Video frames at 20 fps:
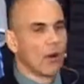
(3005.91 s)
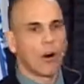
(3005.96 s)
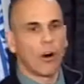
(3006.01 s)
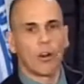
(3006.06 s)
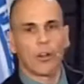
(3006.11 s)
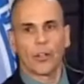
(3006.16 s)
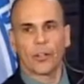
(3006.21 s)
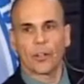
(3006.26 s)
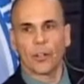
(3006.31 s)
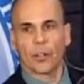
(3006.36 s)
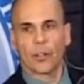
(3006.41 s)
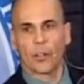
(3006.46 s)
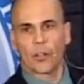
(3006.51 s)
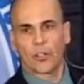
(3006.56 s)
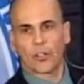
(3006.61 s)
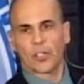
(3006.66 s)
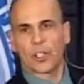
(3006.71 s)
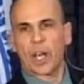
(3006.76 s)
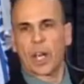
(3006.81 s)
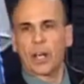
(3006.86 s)
All in all,
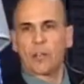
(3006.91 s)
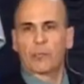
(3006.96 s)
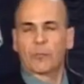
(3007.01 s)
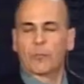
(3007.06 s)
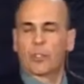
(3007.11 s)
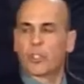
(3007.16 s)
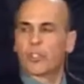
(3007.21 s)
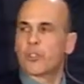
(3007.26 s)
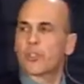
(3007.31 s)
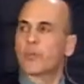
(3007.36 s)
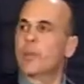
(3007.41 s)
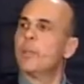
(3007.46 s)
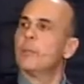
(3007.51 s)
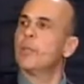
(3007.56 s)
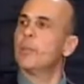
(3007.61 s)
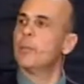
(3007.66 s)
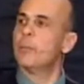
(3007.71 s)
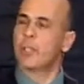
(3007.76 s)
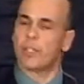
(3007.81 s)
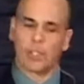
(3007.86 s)
our staff were
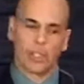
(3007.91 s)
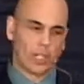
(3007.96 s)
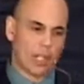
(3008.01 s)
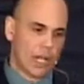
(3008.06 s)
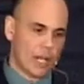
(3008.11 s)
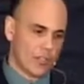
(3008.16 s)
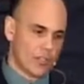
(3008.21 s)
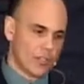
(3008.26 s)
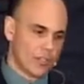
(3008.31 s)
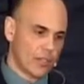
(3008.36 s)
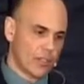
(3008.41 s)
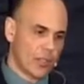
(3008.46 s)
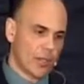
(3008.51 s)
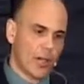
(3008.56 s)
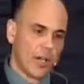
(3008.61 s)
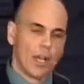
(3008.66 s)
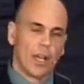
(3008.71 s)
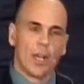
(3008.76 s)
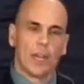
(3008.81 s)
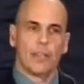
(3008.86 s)
extremely busy last year,
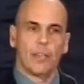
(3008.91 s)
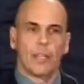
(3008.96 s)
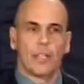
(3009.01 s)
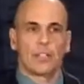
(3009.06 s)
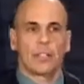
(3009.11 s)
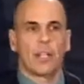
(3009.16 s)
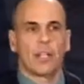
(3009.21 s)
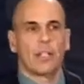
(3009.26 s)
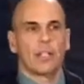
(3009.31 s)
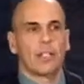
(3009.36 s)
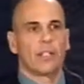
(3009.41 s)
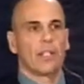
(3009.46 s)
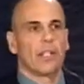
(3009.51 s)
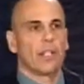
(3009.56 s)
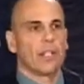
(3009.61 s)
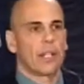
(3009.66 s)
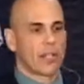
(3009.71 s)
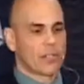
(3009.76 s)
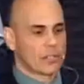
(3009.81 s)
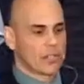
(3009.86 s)
and they attended
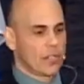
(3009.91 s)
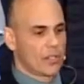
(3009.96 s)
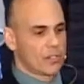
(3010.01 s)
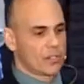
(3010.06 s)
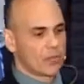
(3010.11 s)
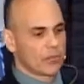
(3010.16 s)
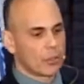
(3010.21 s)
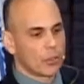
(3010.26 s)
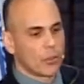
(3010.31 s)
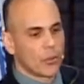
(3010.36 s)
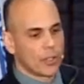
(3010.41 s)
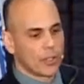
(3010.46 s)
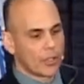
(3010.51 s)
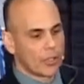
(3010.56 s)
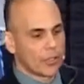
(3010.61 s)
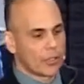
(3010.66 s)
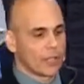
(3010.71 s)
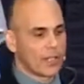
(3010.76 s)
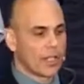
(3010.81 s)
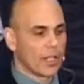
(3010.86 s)
in excess of
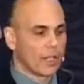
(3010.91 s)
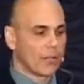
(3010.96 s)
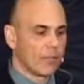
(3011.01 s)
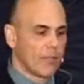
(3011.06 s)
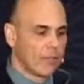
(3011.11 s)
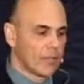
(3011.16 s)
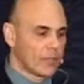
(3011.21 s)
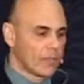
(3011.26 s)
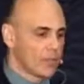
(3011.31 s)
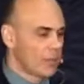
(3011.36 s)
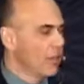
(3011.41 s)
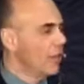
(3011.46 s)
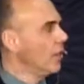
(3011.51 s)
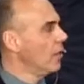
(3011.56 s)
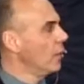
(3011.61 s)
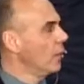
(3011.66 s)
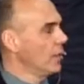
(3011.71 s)
210 events.